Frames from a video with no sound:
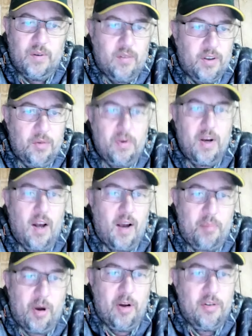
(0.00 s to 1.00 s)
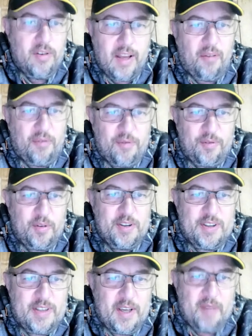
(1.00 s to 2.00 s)
You and I both left for the
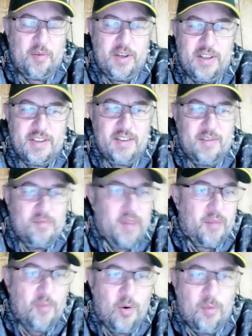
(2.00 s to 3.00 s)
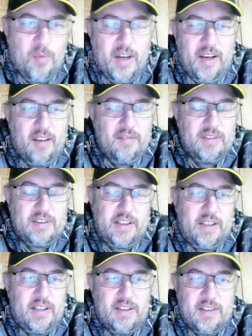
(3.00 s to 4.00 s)
same reason. You make more money
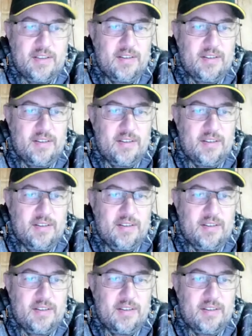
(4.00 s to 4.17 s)
overseas.